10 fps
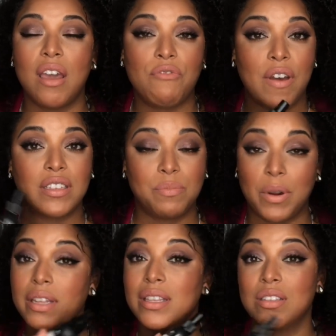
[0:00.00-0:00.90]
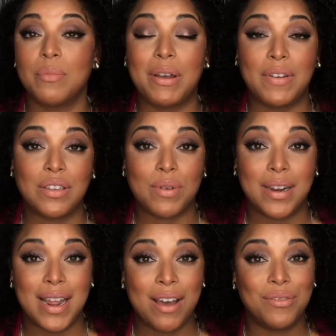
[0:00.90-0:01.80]
if I sprayed this on my face
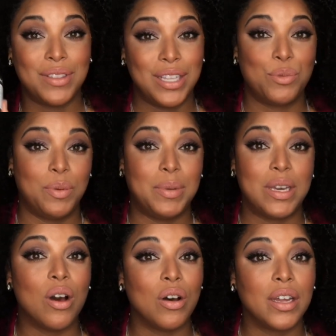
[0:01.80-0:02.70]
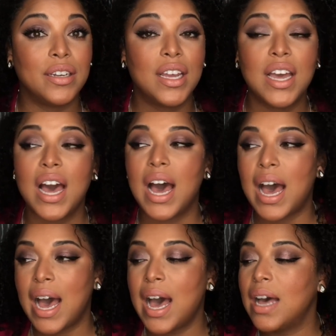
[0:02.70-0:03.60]
right now, this would be gone.
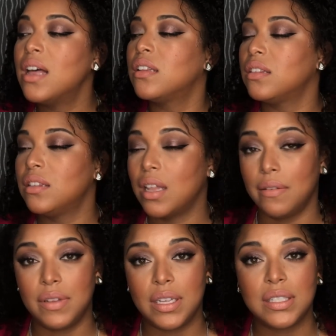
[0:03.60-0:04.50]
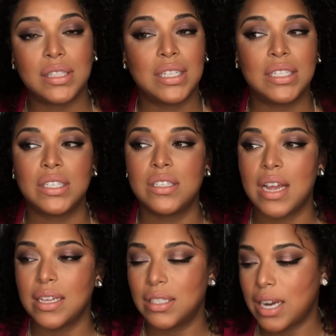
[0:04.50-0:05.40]
I love this. This is
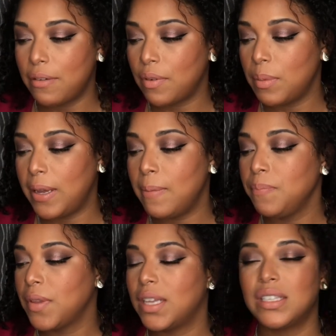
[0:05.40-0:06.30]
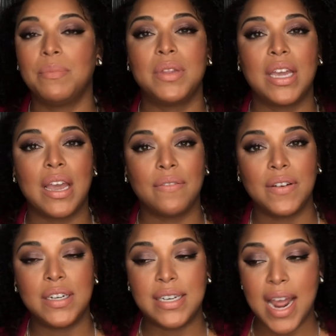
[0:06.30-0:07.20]
nonstop for me. It's something
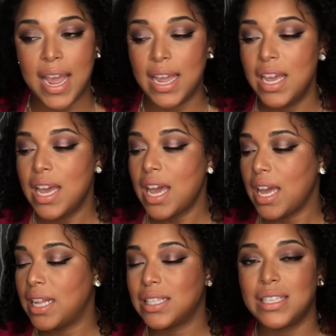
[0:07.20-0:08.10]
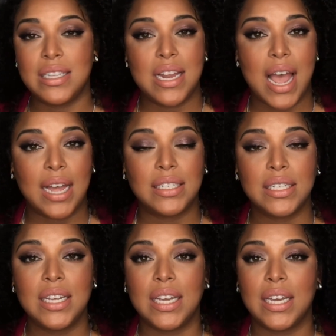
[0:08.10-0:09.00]
every day. It's
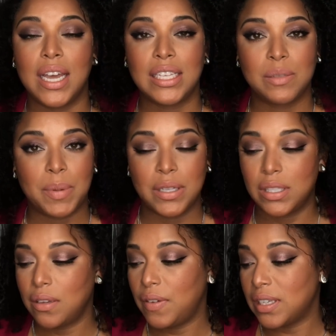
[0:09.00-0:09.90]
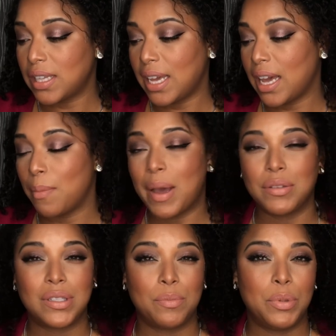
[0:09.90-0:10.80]
not expensive. It's like
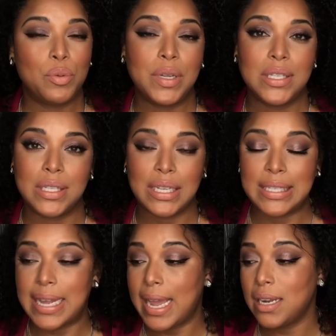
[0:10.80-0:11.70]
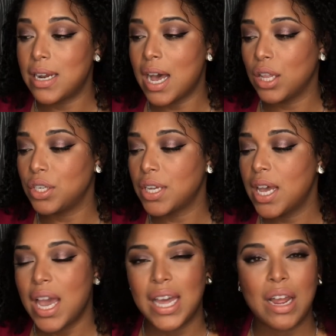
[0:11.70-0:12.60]
about between six to eight dollars,
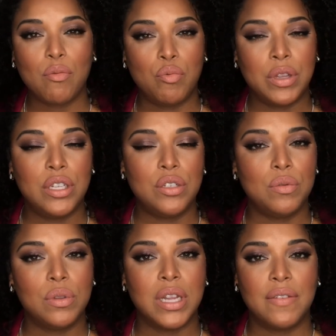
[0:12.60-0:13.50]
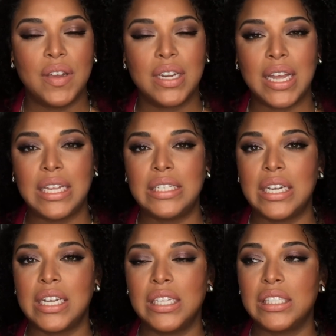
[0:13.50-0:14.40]
and I really do love it. It
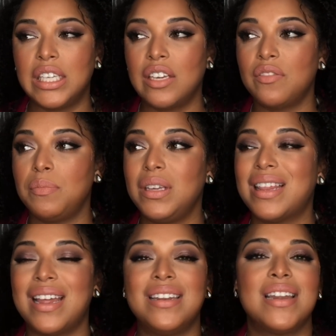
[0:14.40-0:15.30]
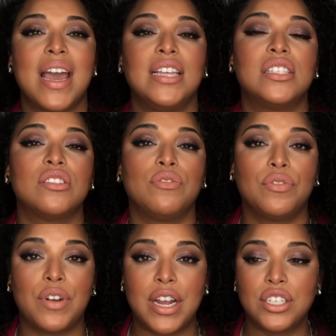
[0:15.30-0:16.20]
does give me that nice
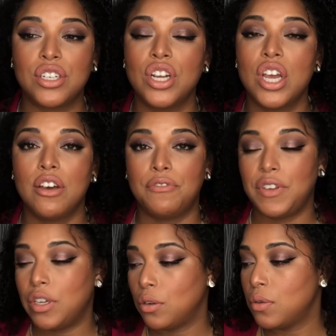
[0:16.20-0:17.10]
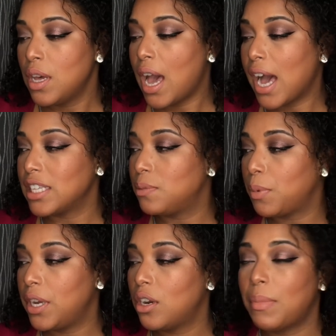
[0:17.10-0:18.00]
fresh feel. I can
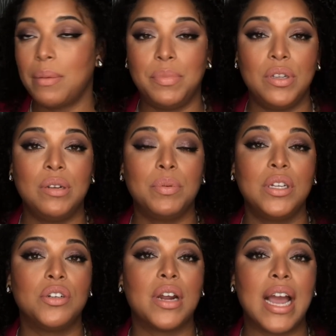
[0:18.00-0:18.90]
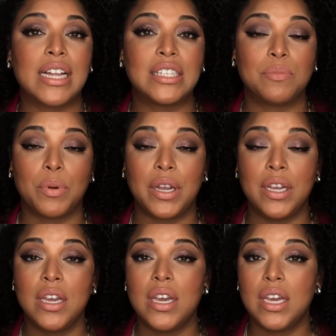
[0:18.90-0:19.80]
spray it on my beauty blender. I can
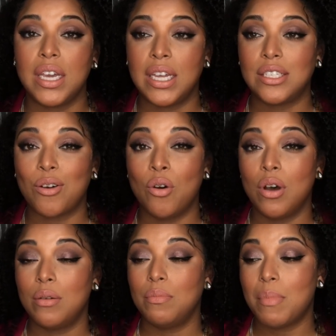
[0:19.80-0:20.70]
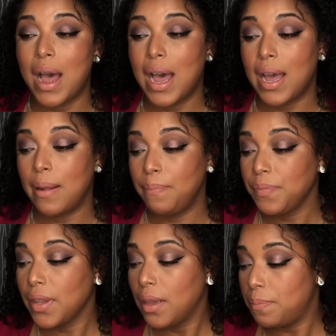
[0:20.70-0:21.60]
spray it on my
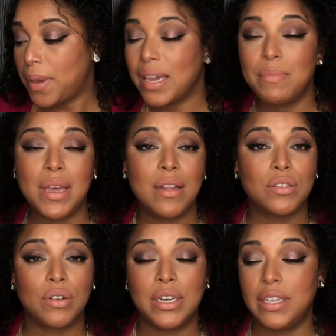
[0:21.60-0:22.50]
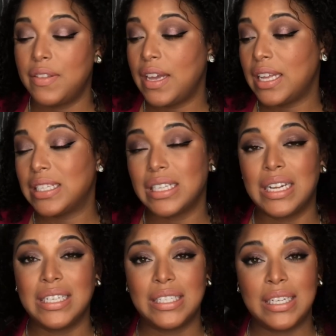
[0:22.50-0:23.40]
pigments or anything and it's
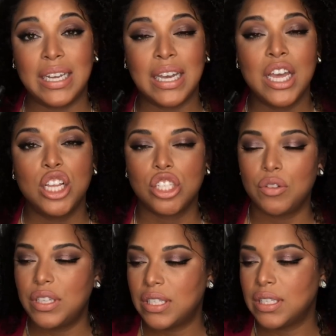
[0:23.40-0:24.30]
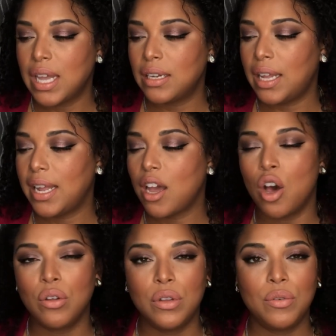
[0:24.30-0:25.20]
going to stick. So this is kind of like,
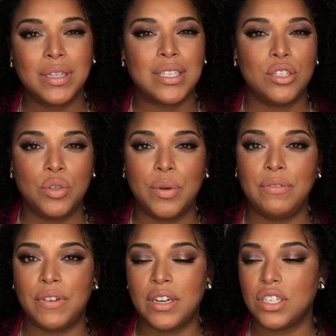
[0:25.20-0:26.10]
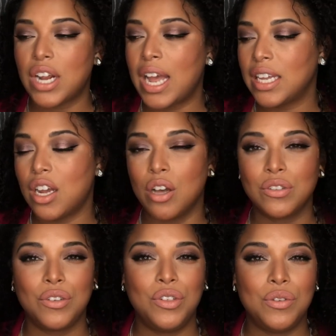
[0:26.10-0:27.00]
although it's a dewy finish, I can
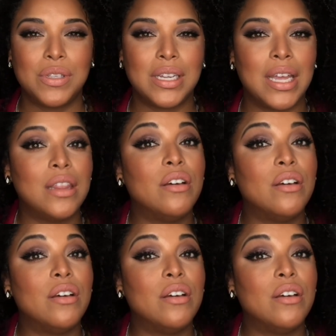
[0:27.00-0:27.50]
also use it